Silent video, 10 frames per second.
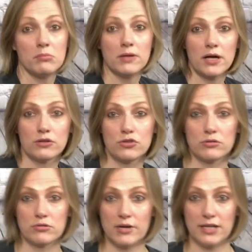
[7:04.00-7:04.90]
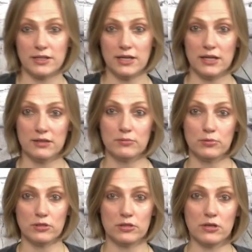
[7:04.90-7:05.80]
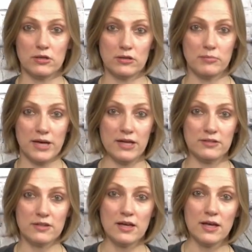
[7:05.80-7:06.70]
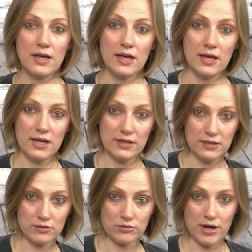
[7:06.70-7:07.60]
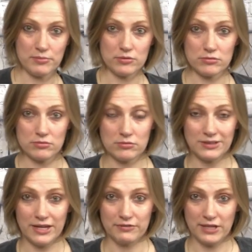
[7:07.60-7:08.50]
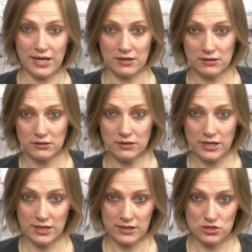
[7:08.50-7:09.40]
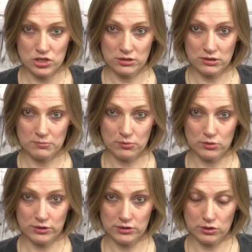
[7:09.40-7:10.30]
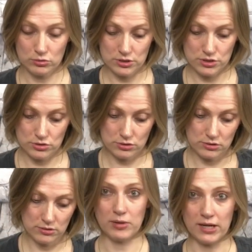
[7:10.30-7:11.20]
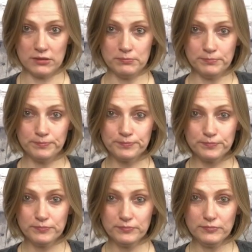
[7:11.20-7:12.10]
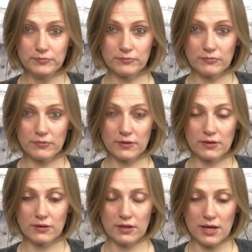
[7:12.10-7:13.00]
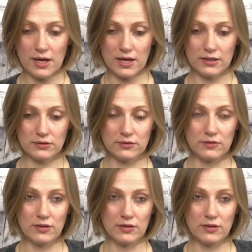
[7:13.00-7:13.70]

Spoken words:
block to your right hand, put it on the mat, and then grab your left ankle and gently pull it towards your bottom. And